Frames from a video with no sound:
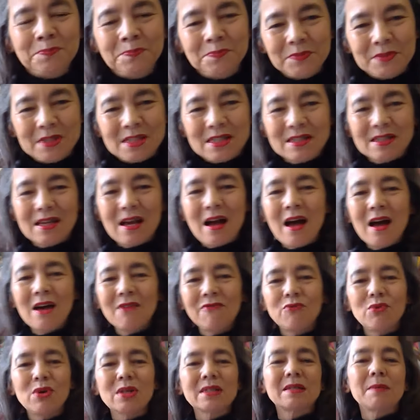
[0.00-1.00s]

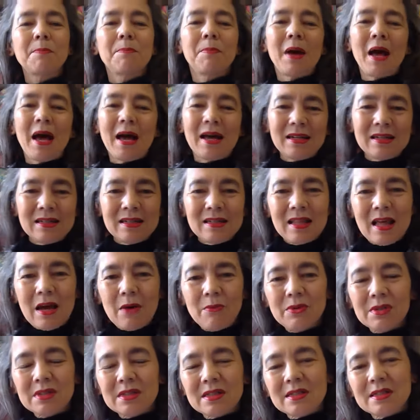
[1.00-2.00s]
scarf was a pattern that
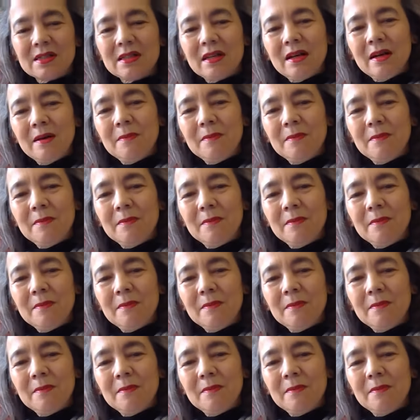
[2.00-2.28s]
was